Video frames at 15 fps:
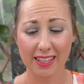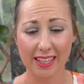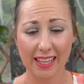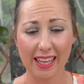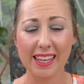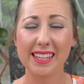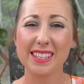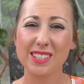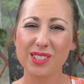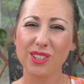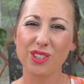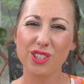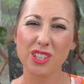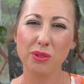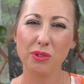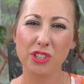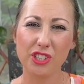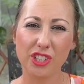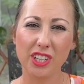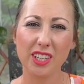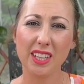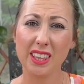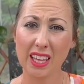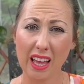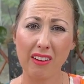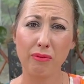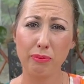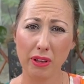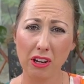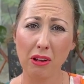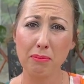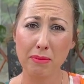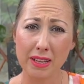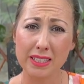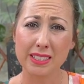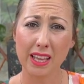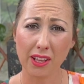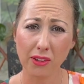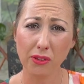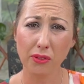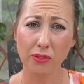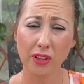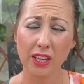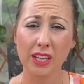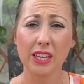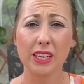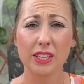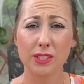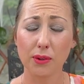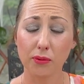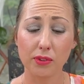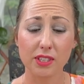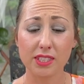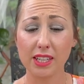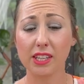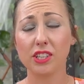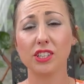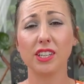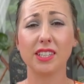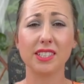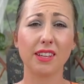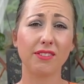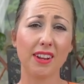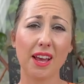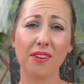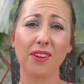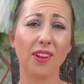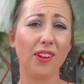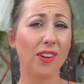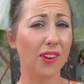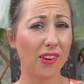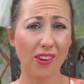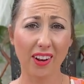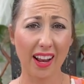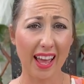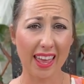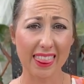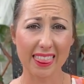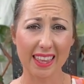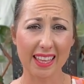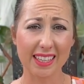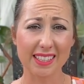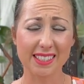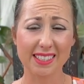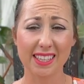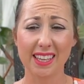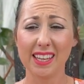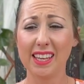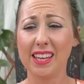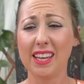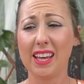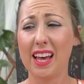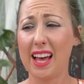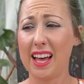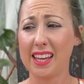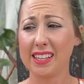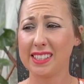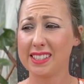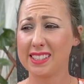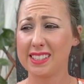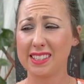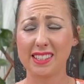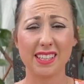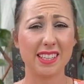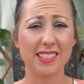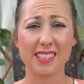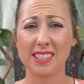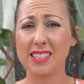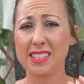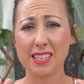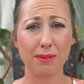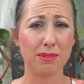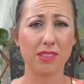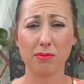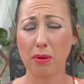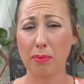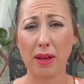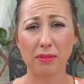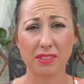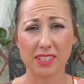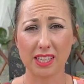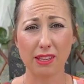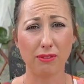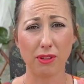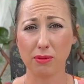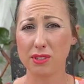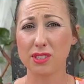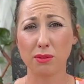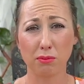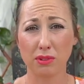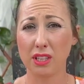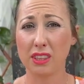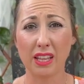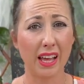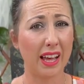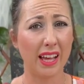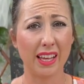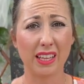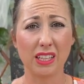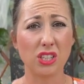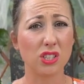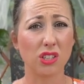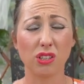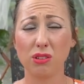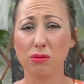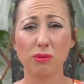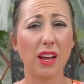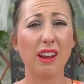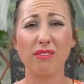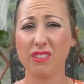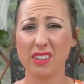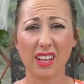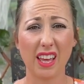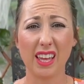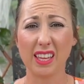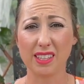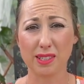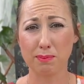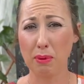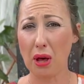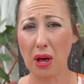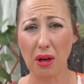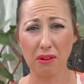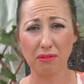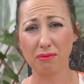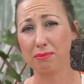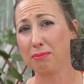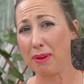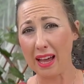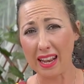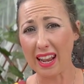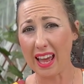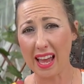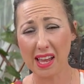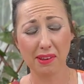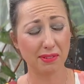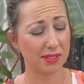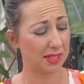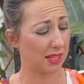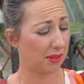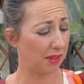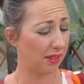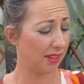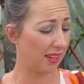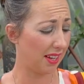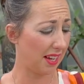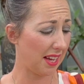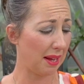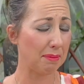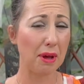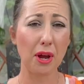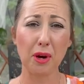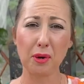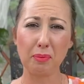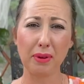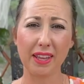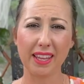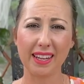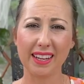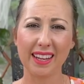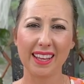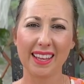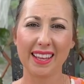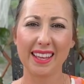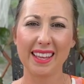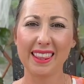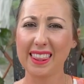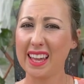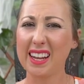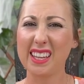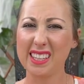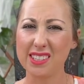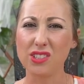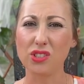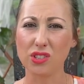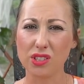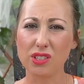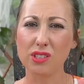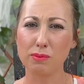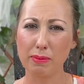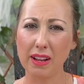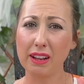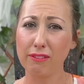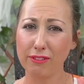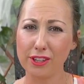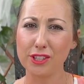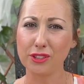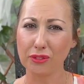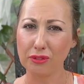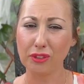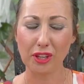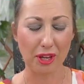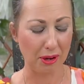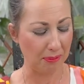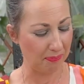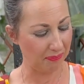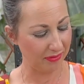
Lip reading: And it's also a journey that I've been on myself. So for 6 years I've now looked like this, and the tips I'm about to give you is something that I do every day. It's part of my life, so I'm hoping that it is just as beneficial for you.